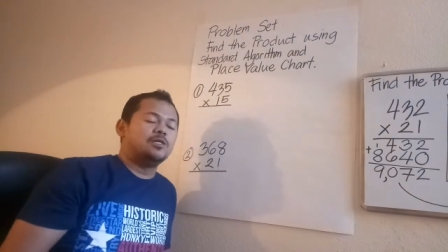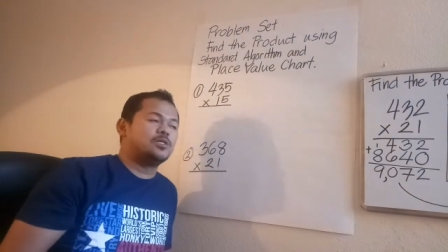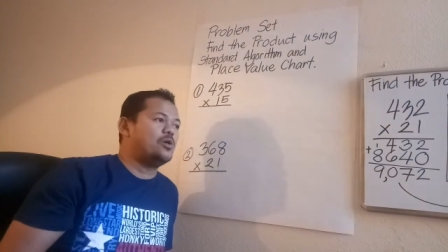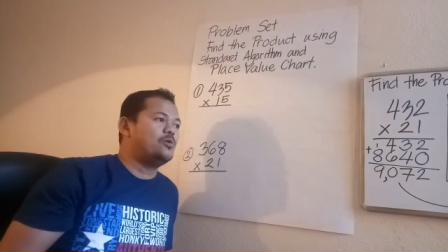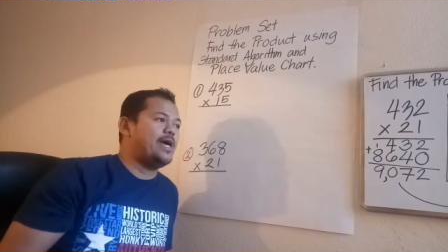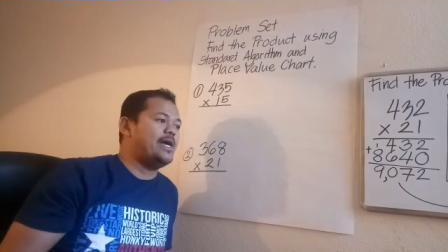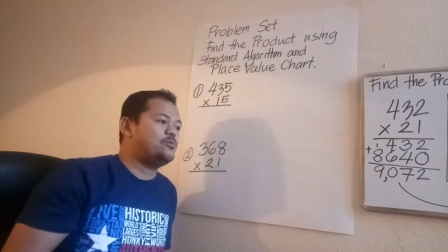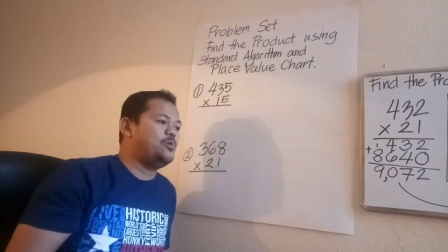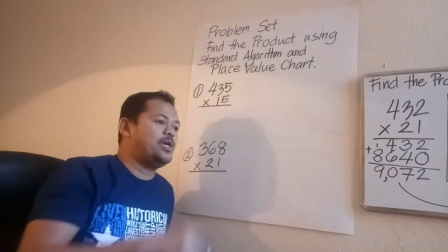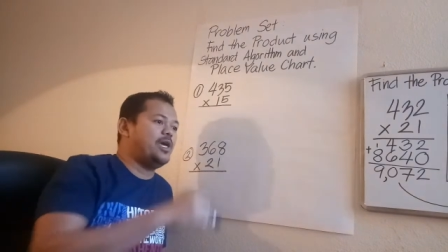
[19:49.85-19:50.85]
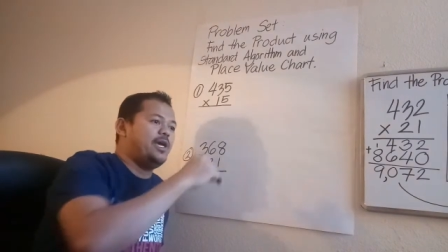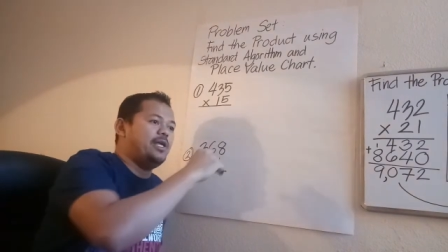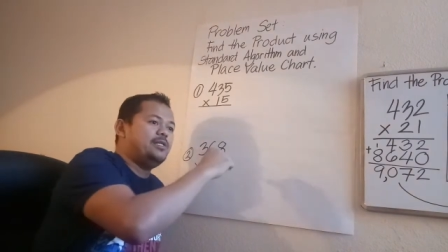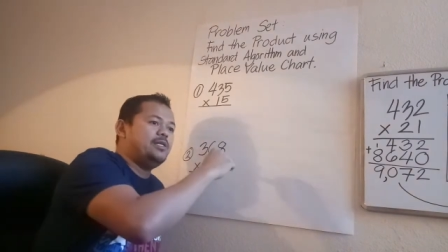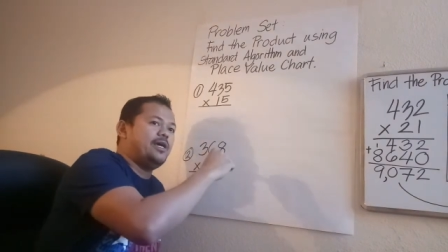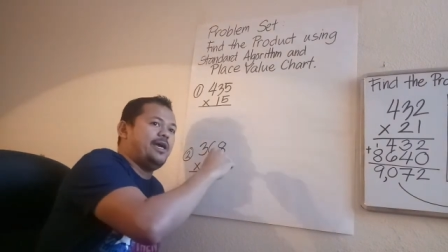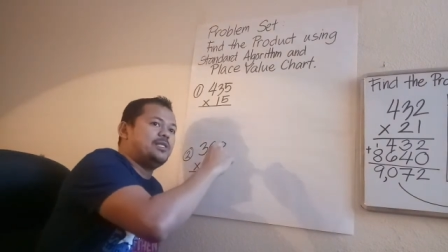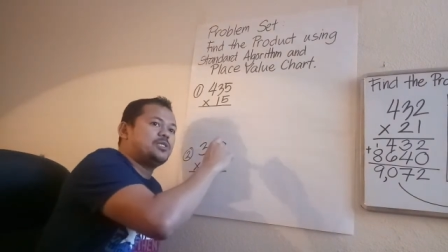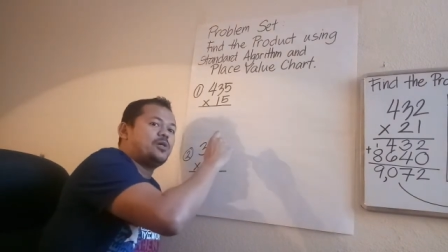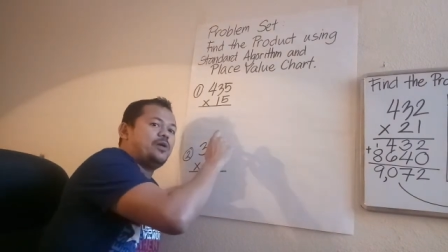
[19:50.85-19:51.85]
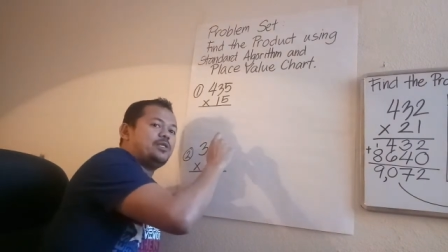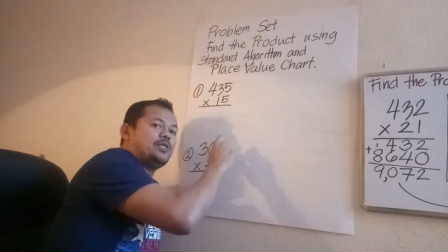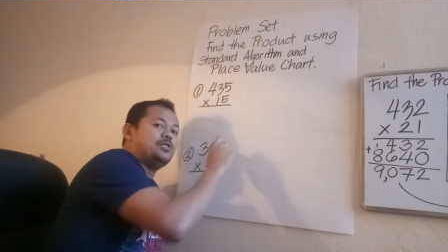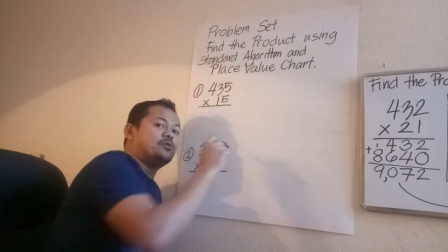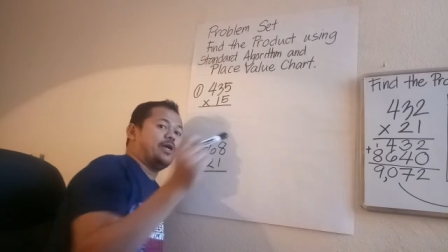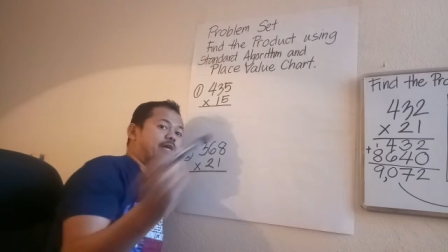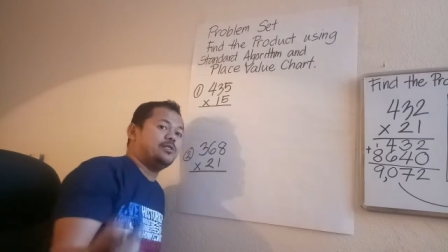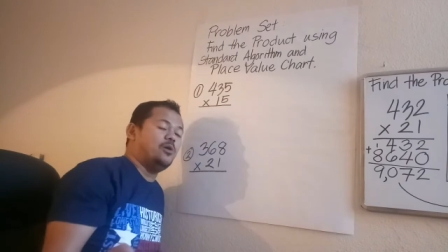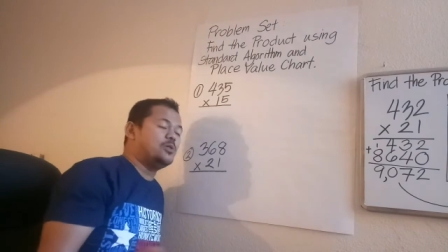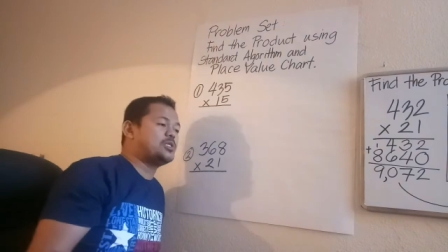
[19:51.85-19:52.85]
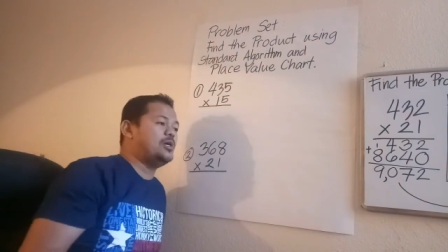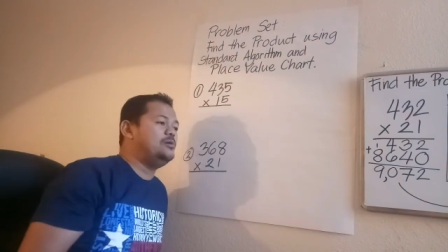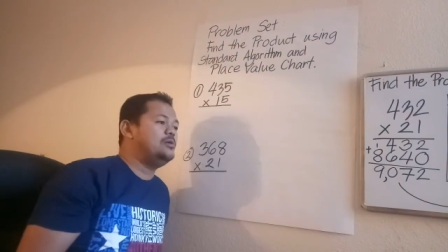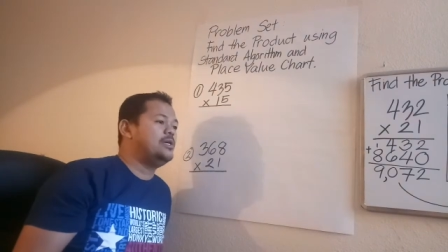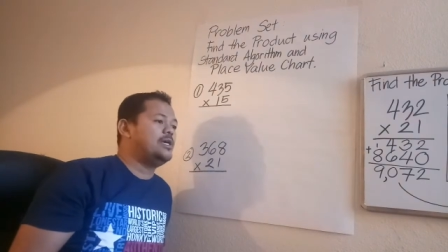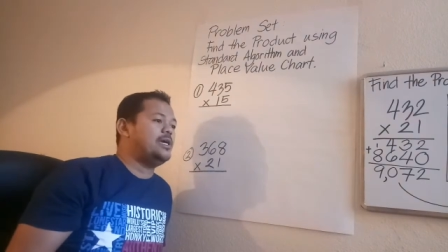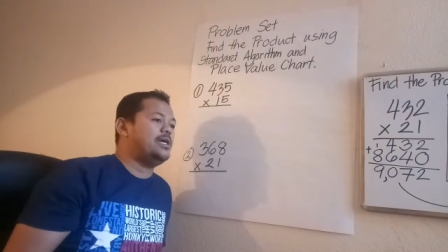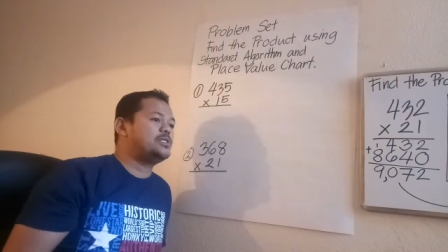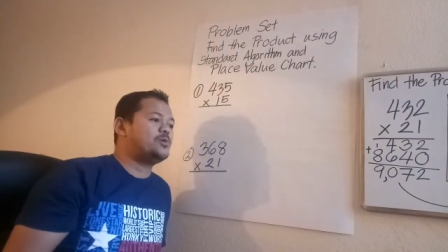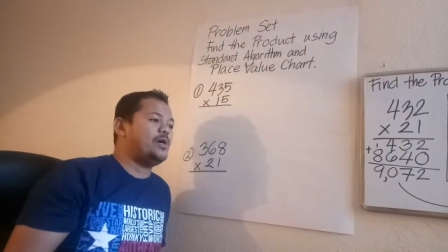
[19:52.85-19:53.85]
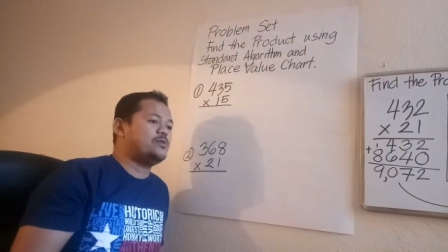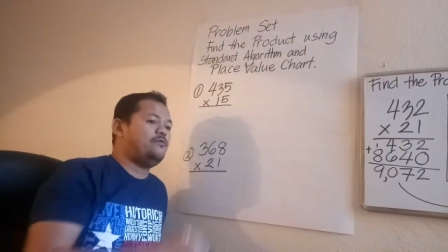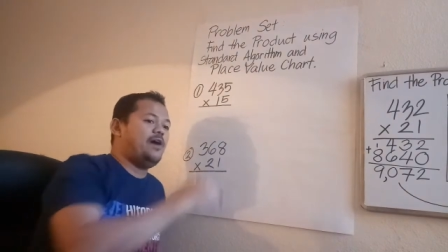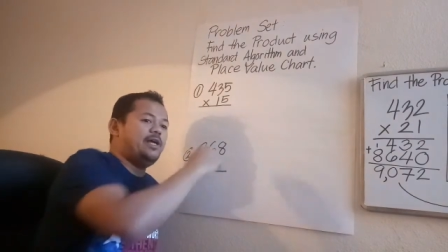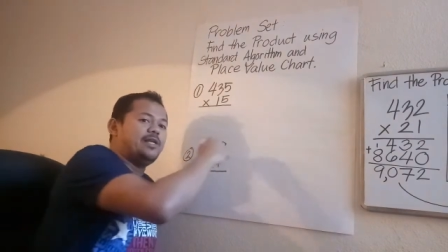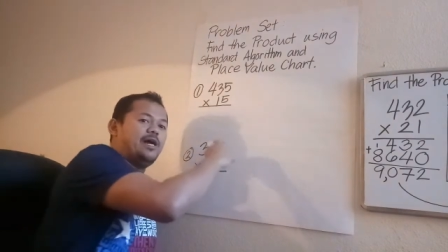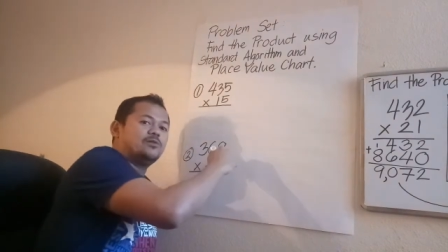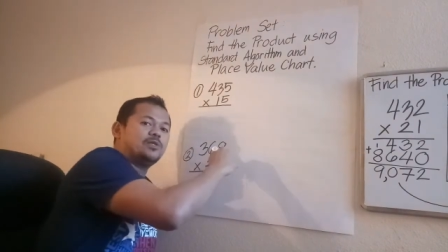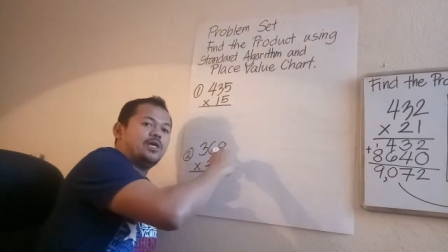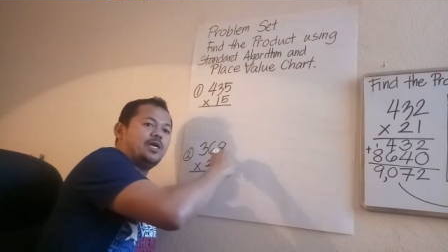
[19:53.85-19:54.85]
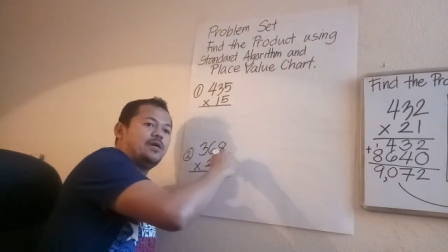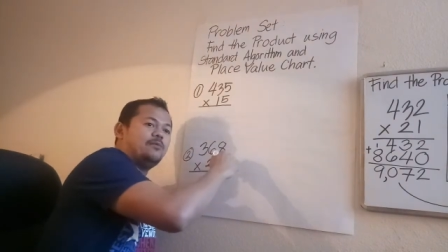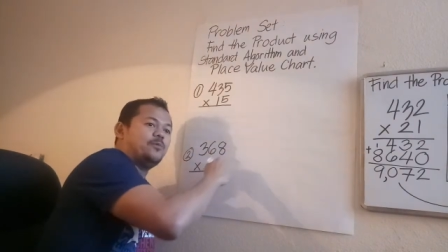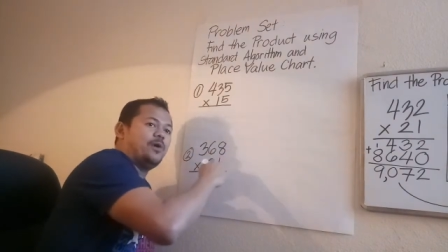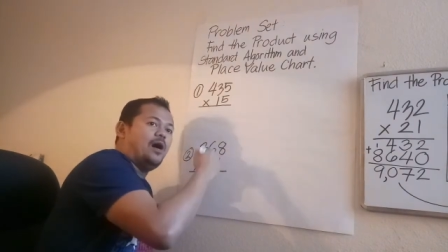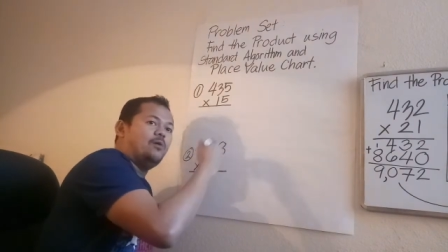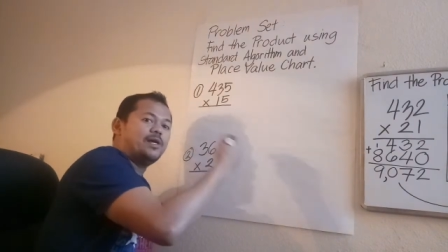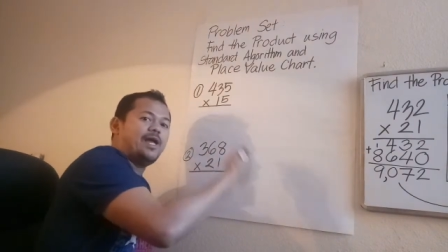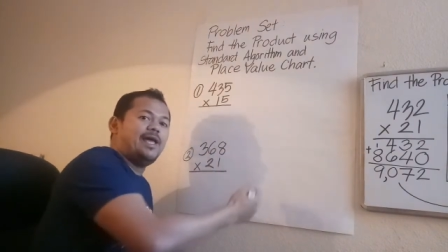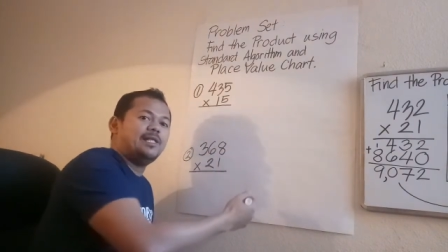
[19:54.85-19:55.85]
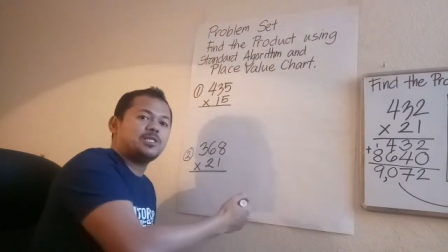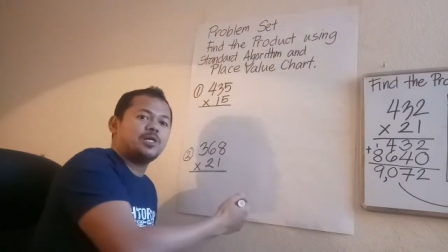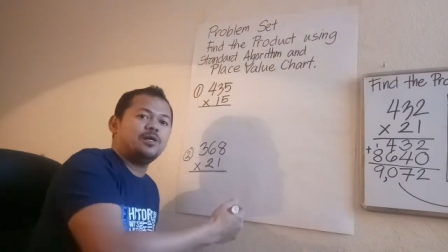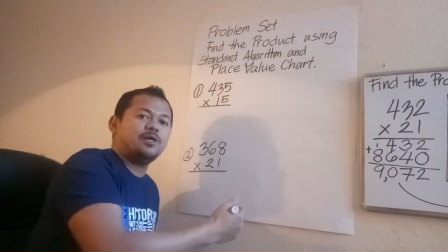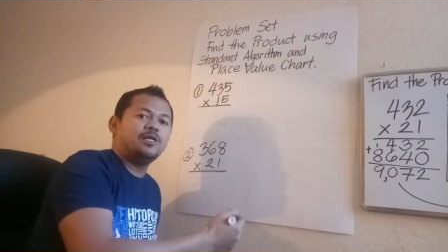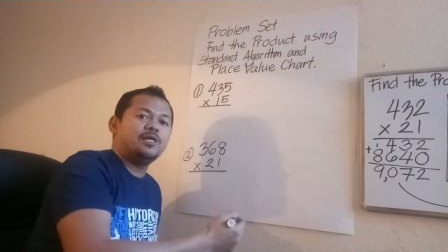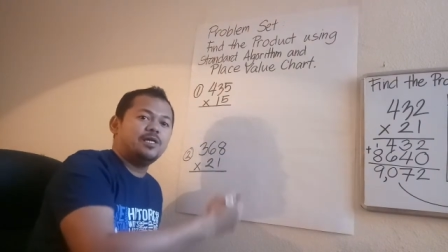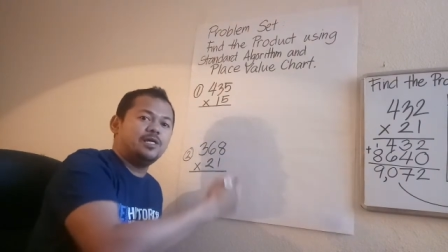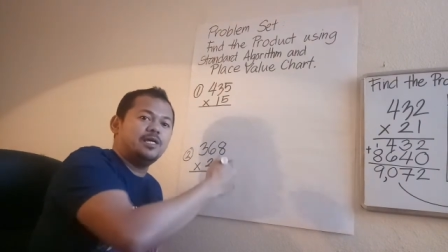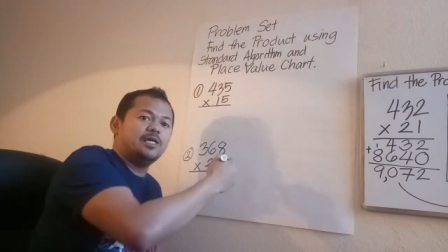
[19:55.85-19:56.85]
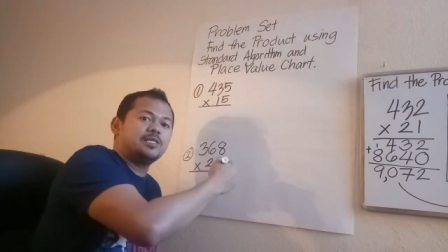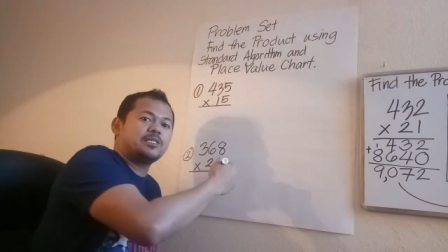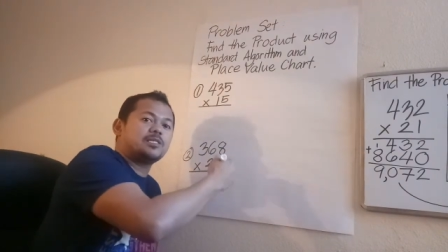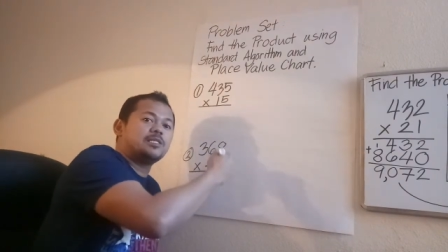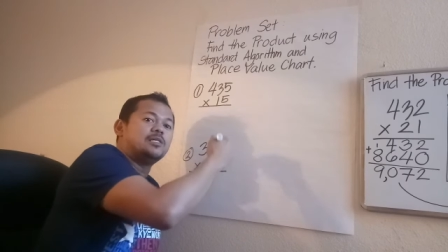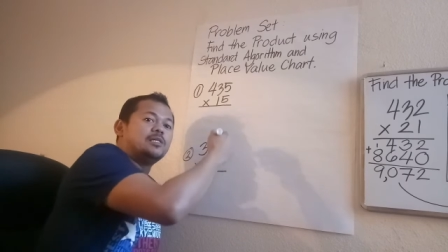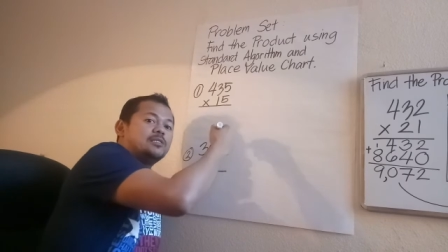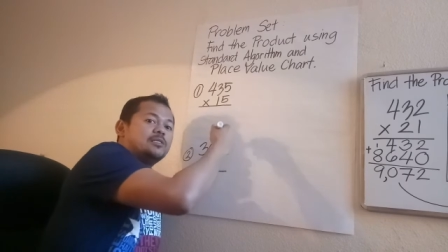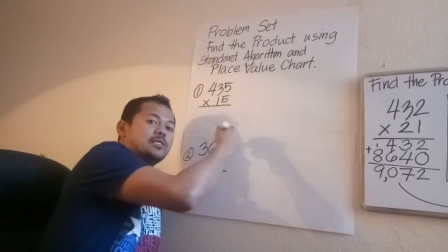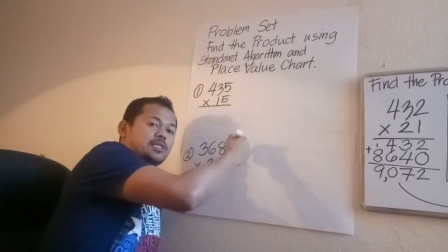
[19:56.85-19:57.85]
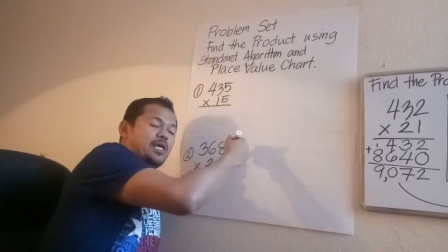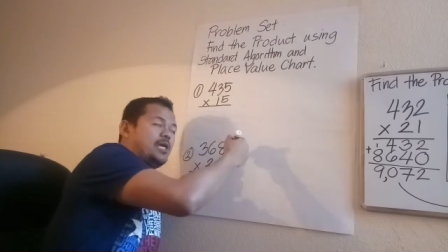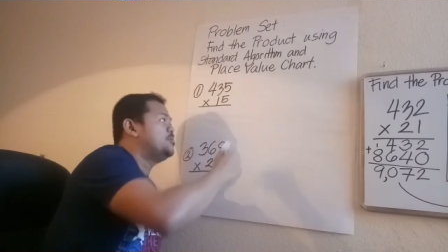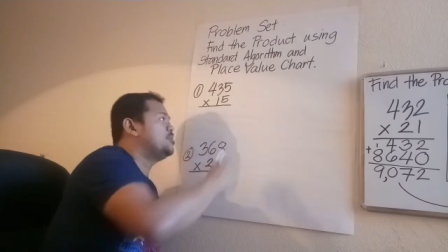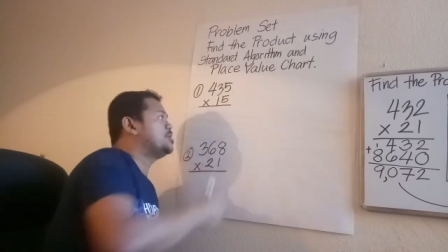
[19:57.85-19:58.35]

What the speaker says: so that we can answer it in your end also and try to find out if our answer is the same,